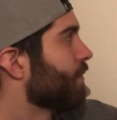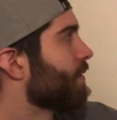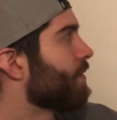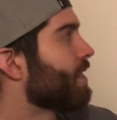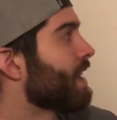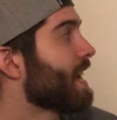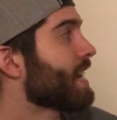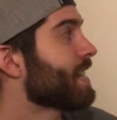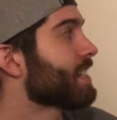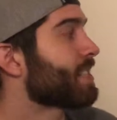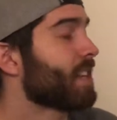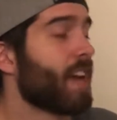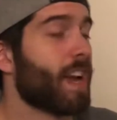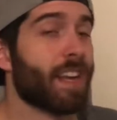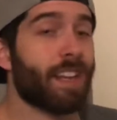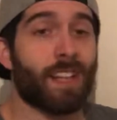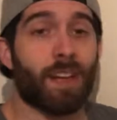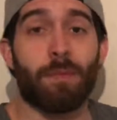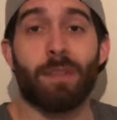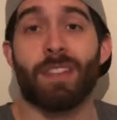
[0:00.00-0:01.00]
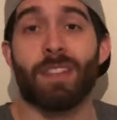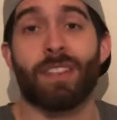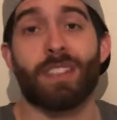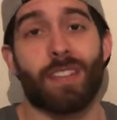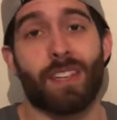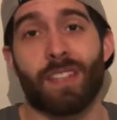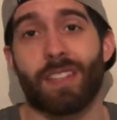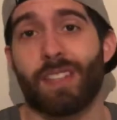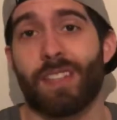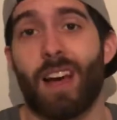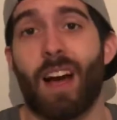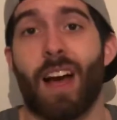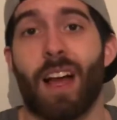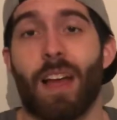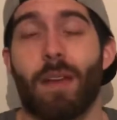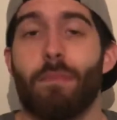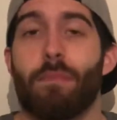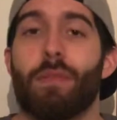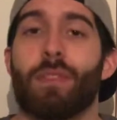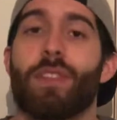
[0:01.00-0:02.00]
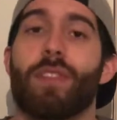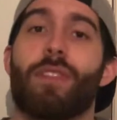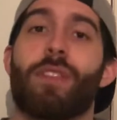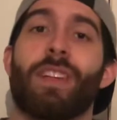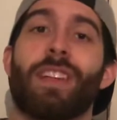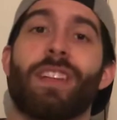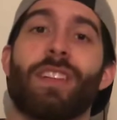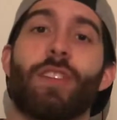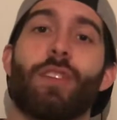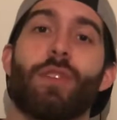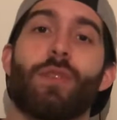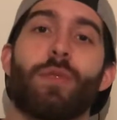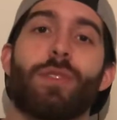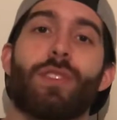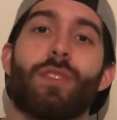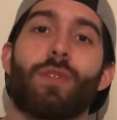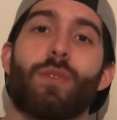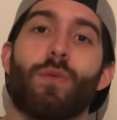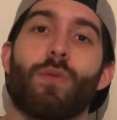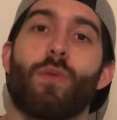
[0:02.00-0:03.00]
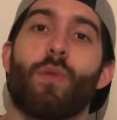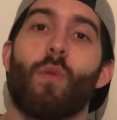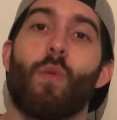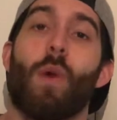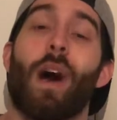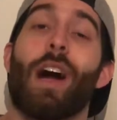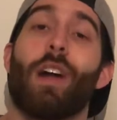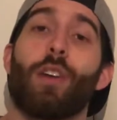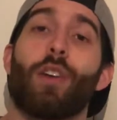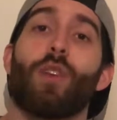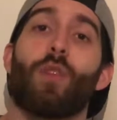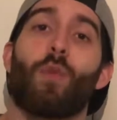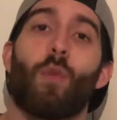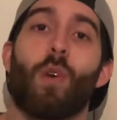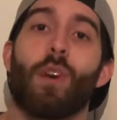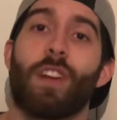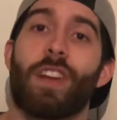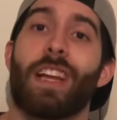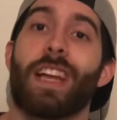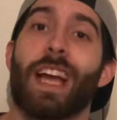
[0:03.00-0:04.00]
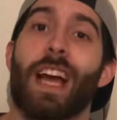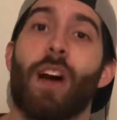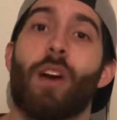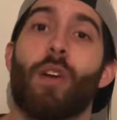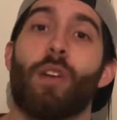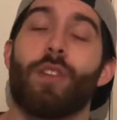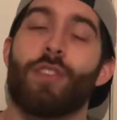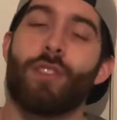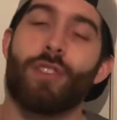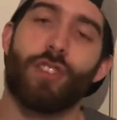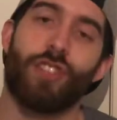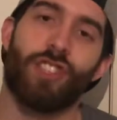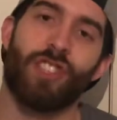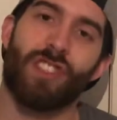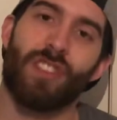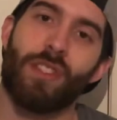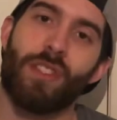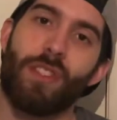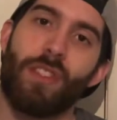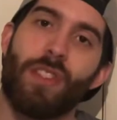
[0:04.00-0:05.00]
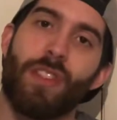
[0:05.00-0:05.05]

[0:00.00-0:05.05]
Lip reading: that aside, and I mean, this takes time, but the thing to do is to, while you're working out, just